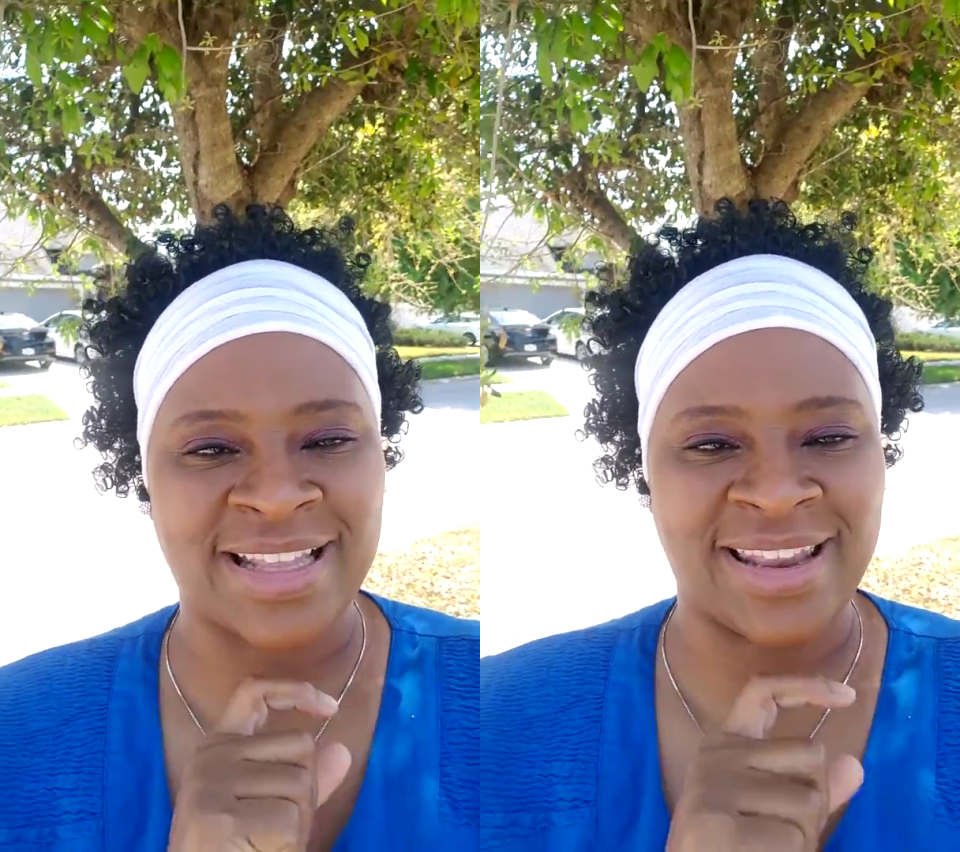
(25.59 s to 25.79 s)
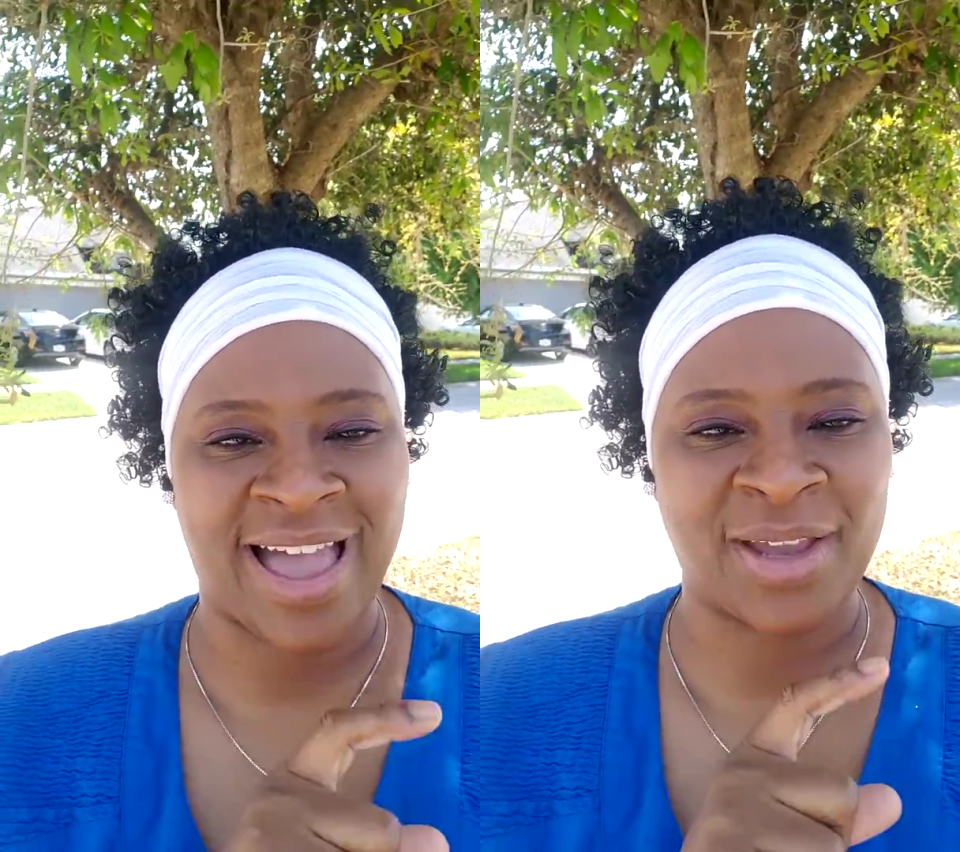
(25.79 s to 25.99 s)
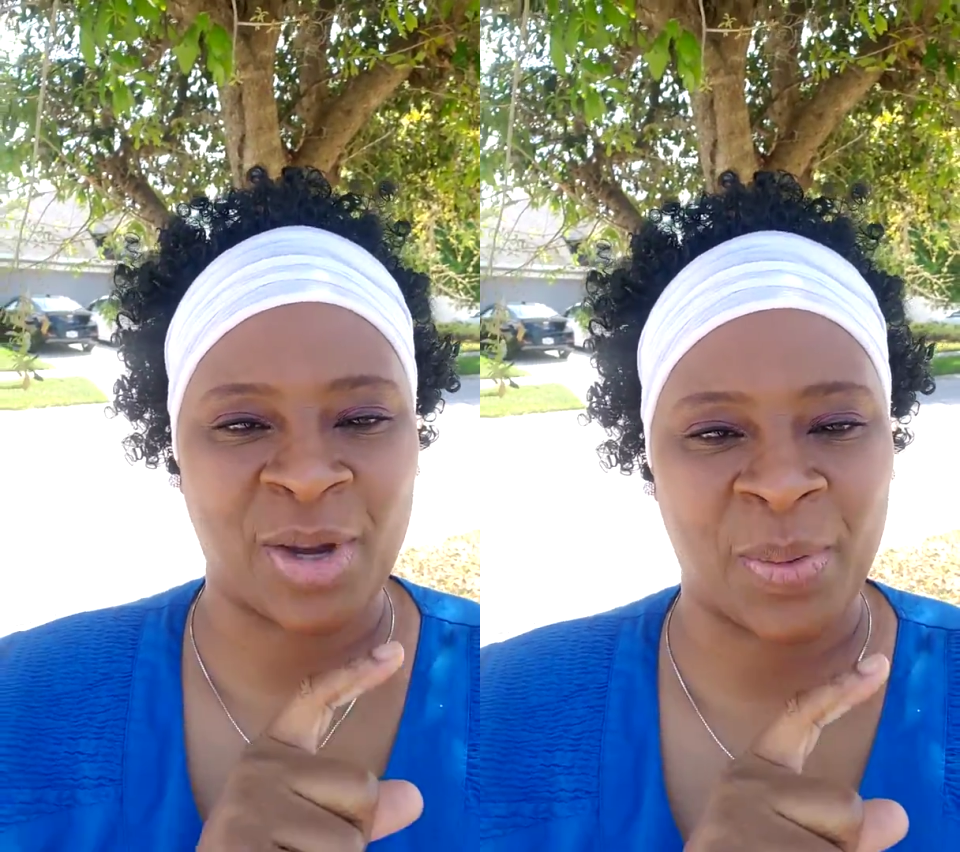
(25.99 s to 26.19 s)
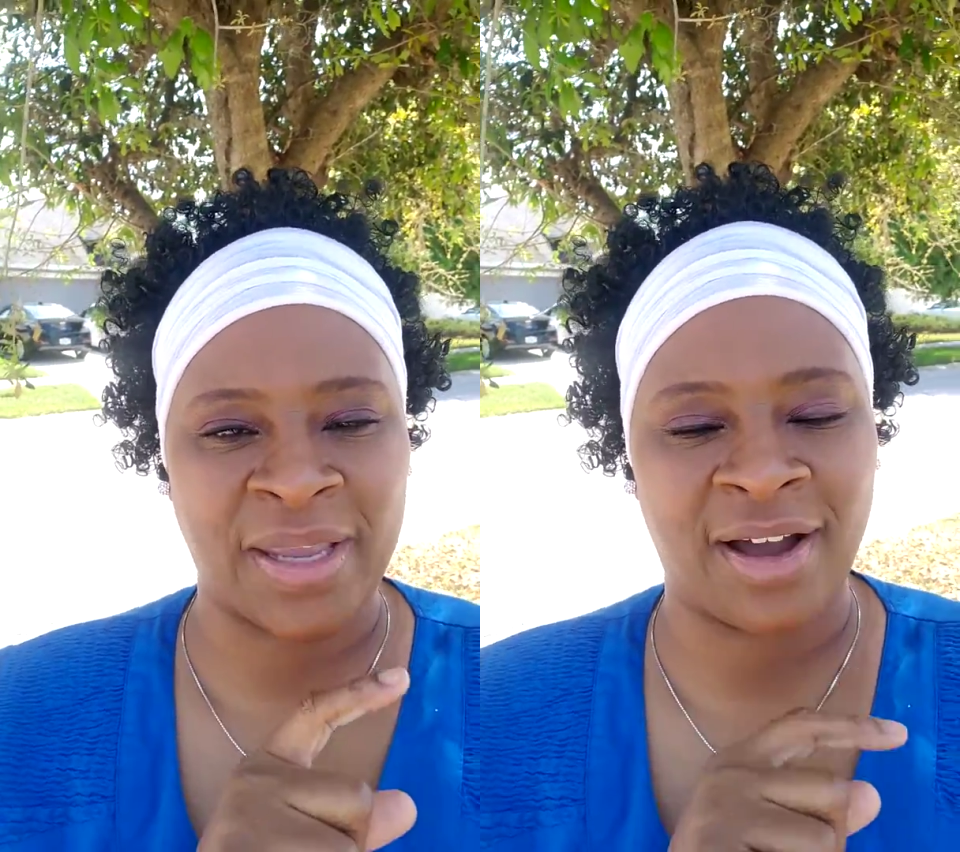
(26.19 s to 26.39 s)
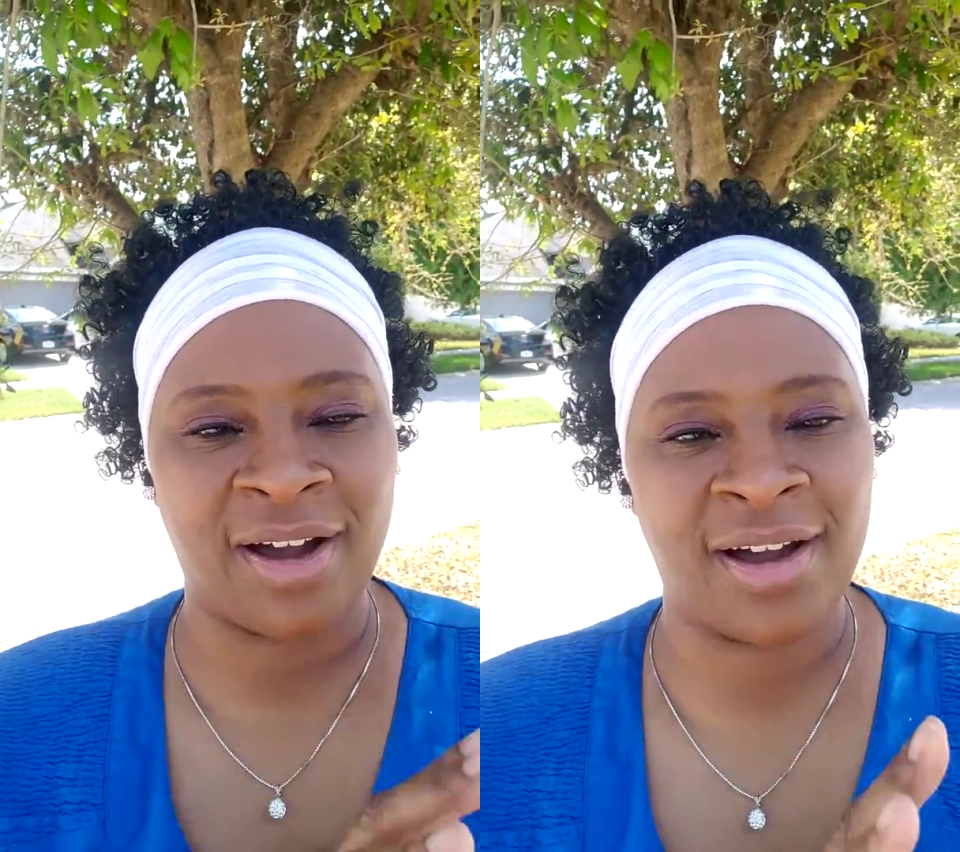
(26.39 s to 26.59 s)
lot
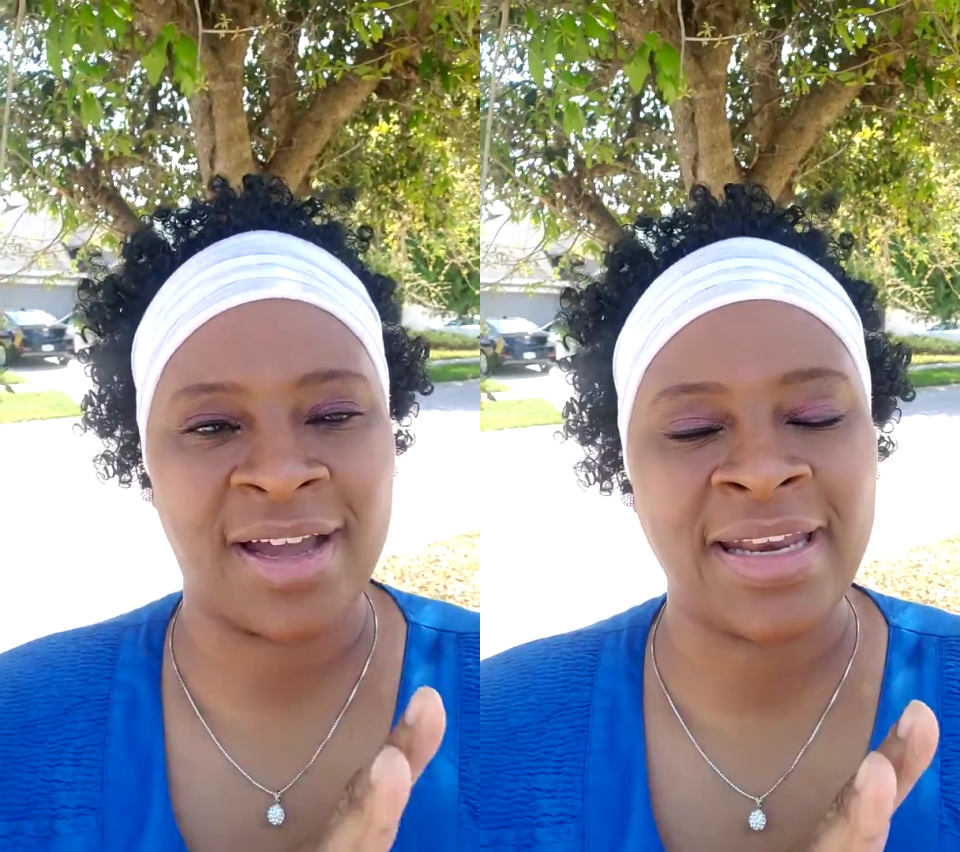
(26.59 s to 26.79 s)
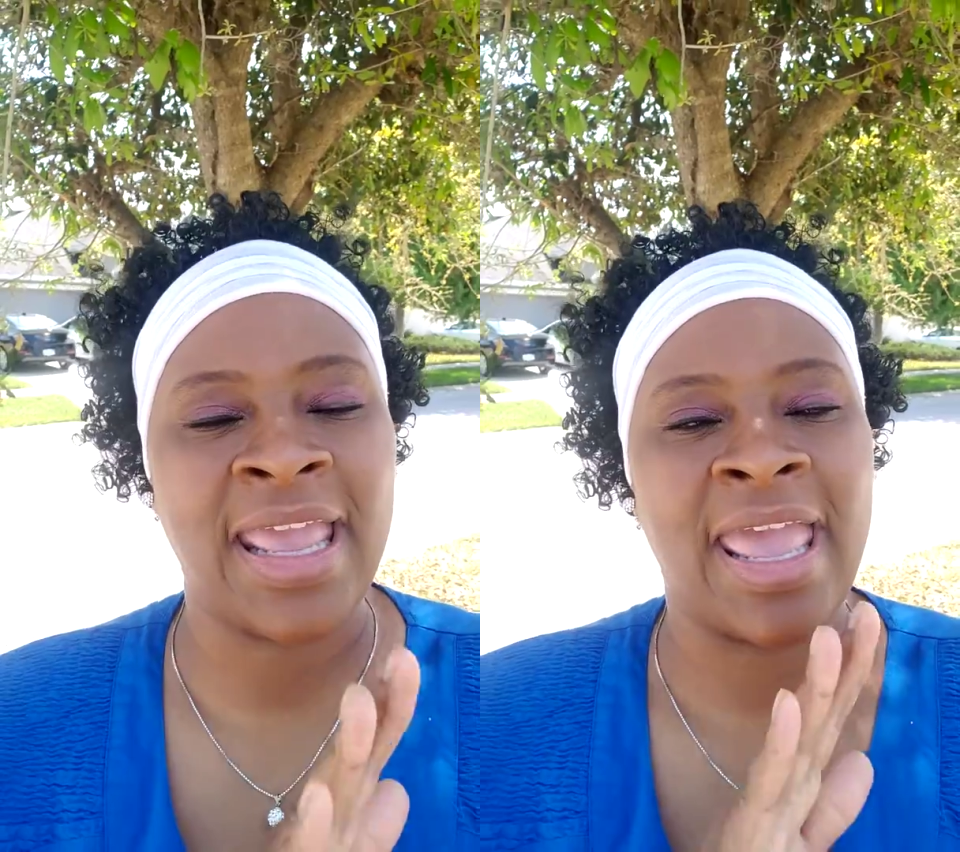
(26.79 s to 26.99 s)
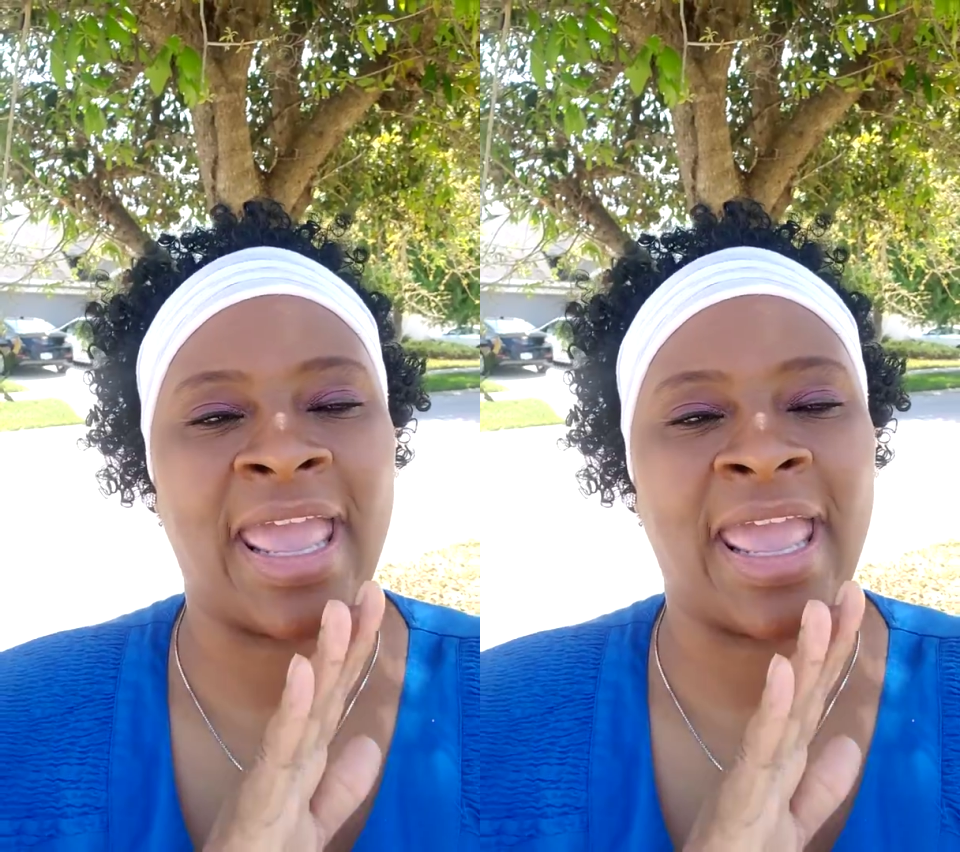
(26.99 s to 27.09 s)
going on,